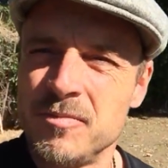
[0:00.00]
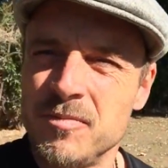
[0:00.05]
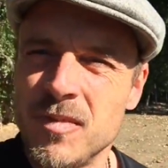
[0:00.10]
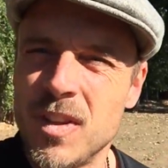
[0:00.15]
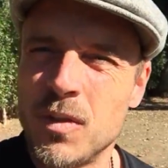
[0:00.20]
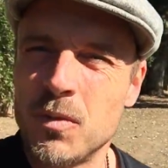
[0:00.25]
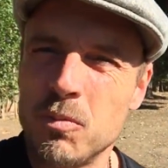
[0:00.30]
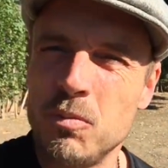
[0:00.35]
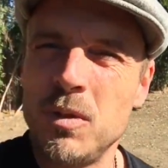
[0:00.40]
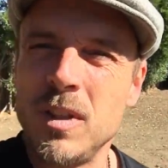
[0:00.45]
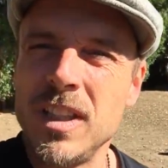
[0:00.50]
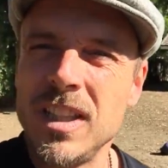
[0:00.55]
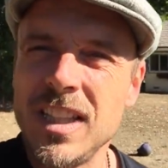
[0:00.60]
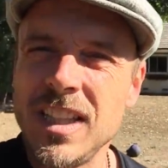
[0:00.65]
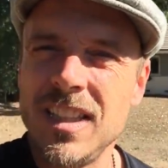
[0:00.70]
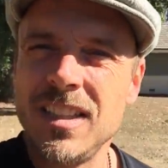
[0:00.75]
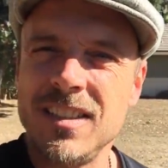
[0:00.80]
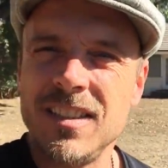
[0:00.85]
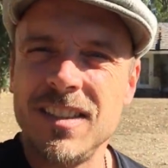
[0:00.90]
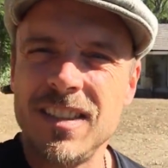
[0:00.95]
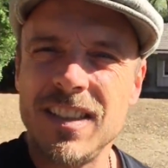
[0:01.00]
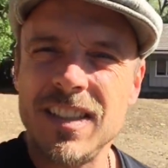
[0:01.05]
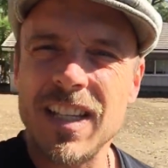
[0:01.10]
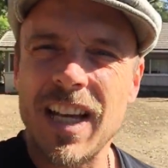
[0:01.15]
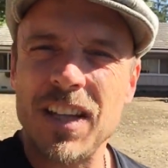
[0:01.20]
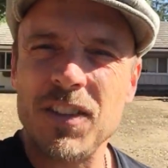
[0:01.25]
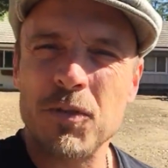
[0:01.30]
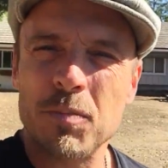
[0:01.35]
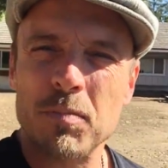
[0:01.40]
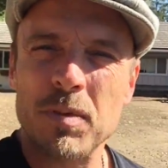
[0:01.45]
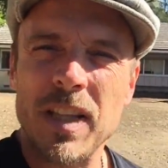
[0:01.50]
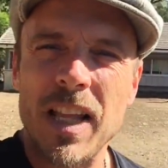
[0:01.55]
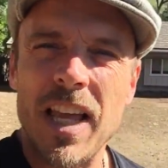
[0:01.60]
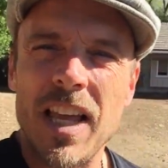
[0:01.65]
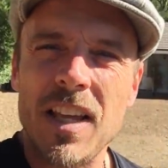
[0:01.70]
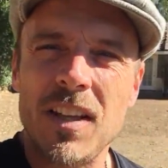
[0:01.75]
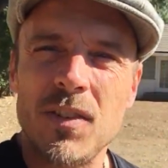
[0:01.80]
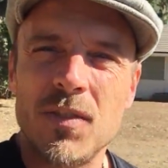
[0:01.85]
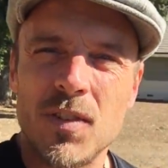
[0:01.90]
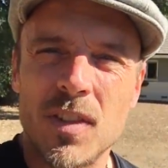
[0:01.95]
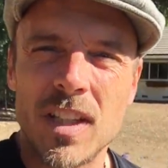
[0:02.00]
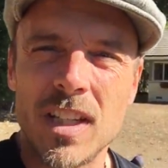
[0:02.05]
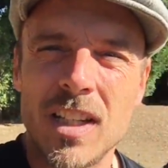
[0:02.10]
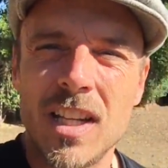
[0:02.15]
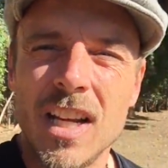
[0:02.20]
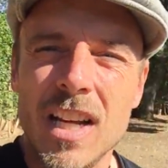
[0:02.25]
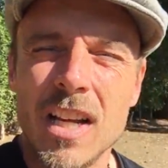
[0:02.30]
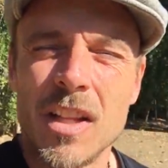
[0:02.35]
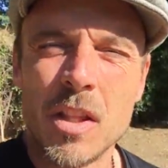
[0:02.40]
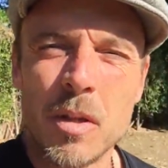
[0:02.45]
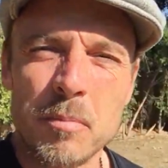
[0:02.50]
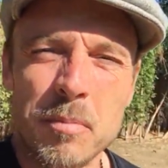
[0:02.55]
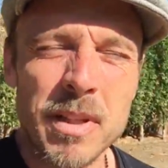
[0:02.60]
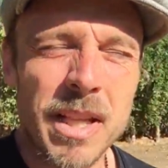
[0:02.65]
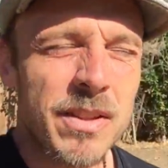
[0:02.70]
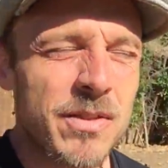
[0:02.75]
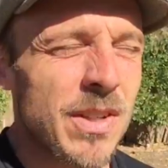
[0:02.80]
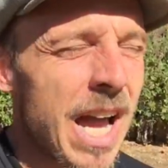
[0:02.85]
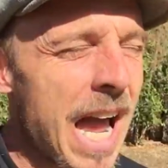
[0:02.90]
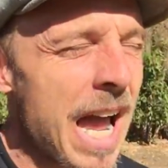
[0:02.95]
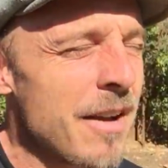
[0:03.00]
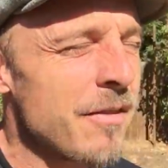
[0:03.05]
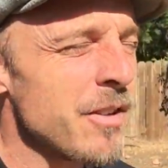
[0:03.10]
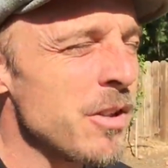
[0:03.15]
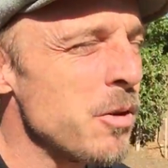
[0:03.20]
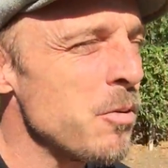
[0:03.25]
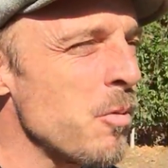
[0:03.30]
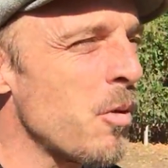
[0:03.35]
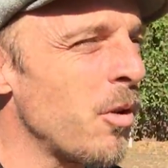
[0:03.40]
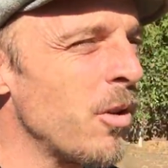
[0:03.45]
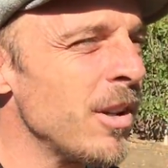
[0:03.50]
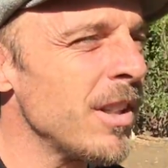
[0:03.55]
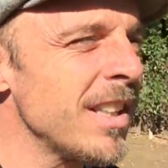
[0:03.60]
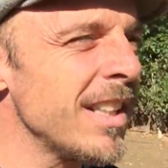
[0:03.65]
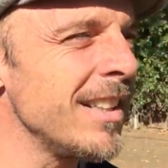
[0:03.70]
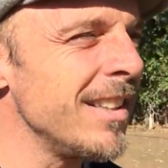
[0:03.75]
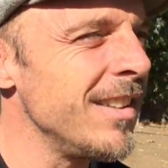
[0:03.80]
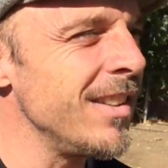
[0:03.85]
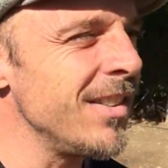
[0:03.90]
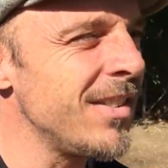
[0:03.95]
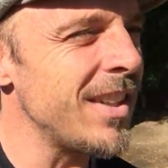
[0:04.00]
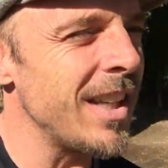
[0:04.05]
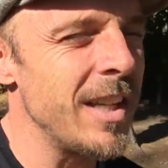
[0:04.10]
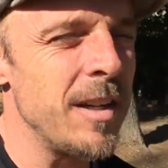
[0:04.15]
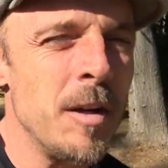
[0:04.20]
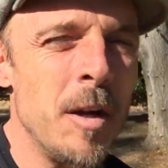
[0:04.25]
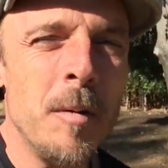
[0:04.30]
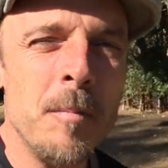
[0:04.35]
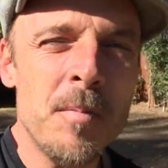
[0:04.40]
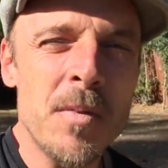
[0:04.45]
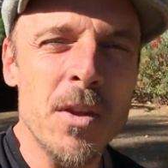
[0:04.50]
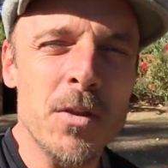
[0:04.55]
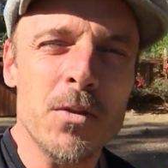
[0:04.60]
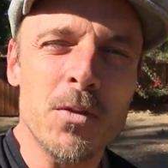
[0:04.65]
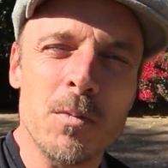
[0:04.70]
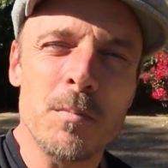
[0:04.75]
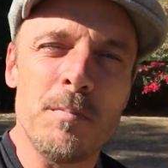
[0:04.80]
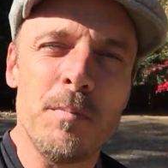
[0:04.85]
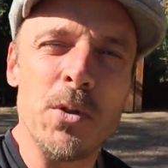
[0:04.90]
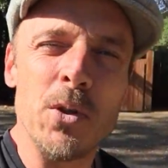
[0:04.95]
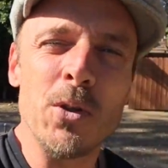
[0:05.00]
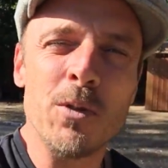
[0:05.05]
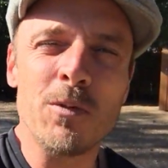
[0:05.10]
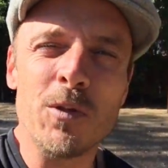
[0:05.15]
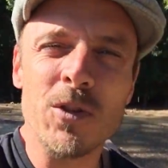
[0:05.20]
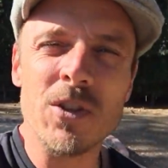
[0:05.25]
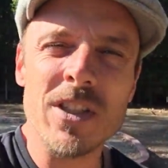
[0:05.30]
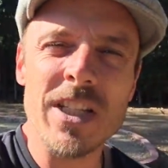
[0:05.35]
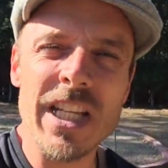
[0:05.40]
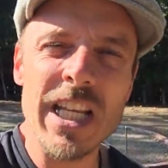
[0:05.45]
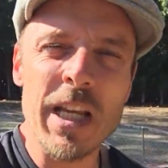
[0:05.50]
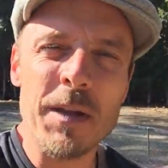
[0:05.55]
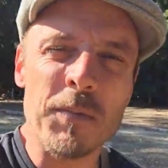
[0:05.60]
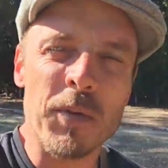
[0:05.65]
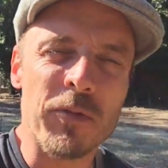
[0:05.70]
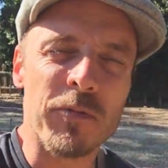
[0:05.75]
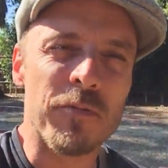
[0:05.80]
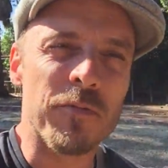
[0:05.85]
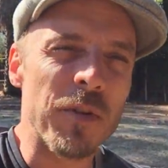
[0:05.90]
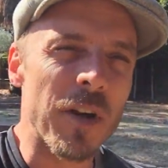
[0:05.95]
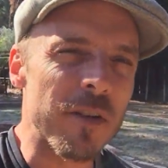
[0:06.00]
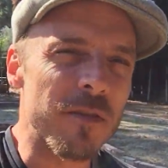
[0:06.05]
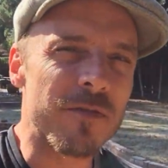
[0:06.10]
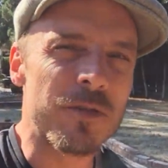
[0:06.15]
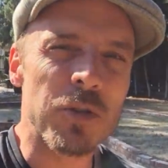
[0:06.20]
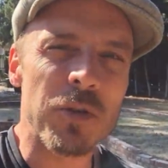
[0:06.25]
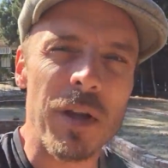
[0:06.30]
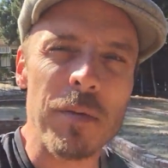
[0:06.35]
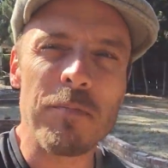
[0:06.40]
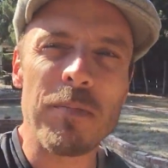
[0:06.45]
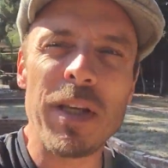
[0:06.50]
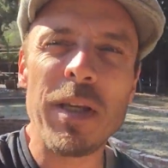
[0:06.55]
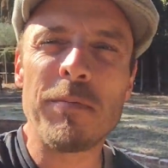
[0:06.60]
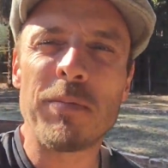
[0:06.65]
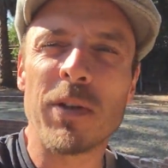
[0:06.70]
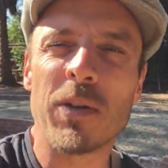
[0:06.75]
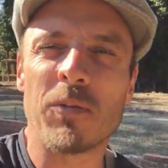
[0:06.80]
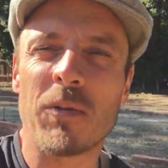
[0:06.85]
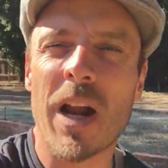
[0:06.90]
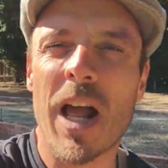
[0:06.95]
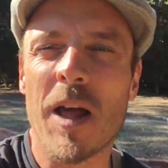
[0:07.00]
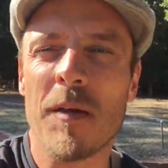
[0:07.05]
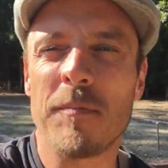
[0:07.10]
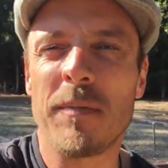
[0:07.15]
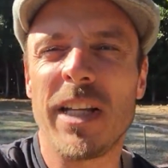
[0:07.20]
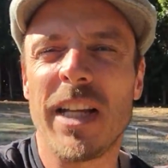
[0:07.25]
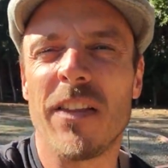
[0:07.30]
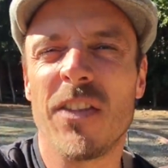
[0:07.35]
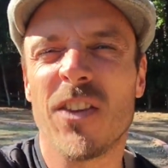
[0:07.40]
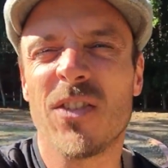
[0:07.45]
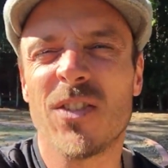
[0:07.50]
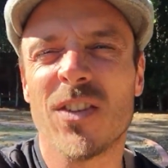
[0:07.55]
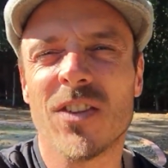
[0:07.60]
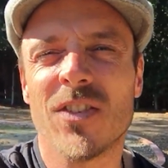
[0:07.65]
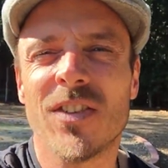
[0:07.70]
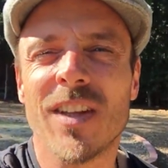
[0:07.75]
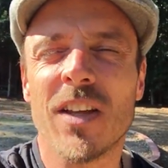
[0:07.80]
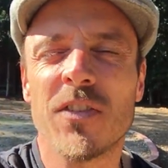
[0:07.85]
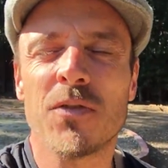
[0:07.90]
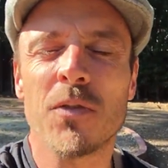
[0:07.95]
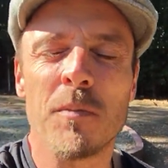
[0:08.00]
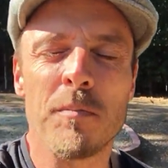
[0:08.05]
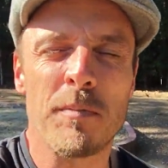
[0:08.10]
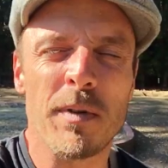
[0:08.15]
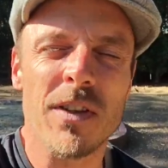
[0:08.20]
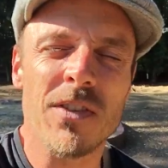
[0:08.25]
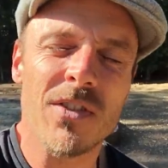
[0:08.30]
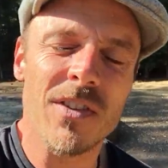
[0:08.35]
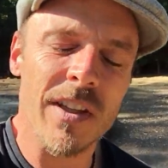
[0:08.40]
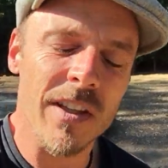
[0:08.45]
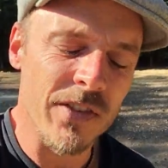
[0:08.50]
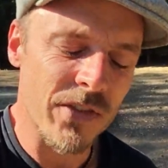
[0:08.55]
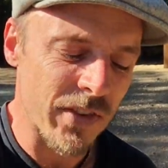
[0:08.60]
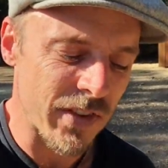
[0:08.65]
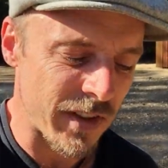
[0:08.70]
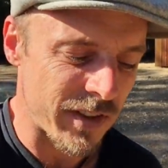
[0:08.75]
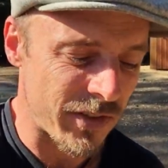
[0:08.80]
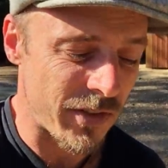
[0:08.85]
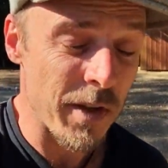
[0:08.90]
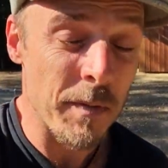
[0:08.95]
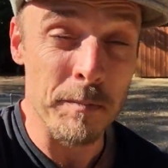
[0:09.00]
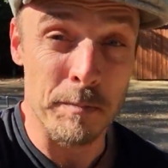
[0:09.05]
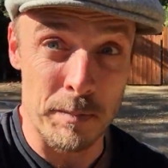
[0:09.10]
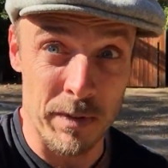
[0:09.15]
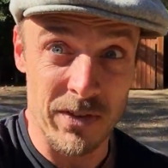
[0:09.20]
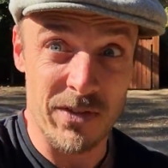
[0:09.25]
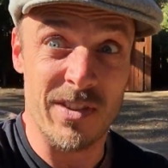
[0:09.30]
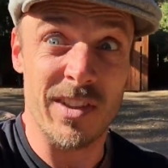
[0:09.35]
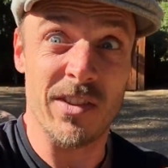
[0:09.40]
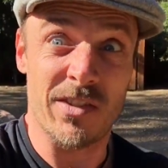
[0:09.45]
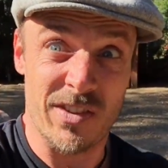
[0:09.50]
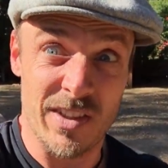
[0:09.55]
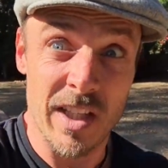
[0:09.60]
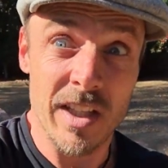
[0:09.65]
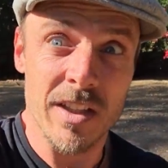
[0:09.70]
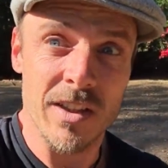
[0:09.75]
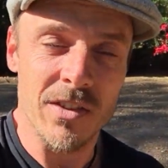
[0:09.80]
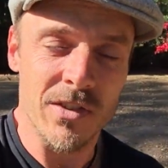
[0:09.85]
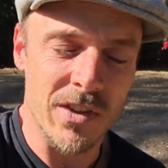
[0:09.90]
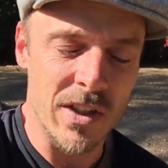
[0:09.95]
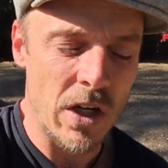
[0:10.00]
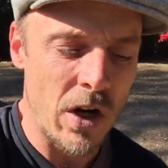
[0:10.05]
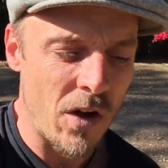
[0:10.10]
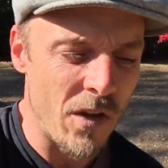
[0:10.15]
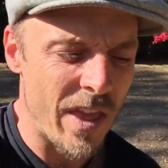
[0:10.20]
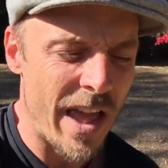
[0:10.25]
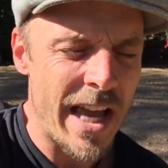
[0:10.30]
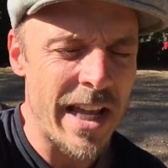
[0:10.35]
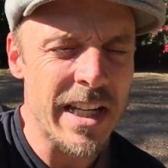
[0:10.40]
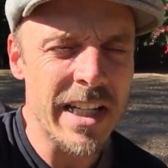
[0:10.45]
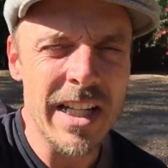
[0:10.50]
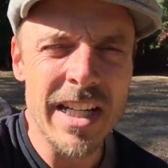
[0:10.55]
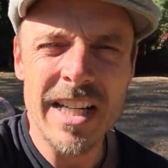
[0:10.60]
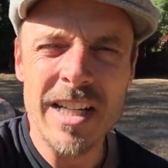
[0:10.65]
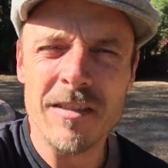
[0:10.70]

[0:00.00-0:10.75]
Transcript: this really nice place, and the place I have in New Orleans, and this beautiful team of great people around me, and the successful businesses and all that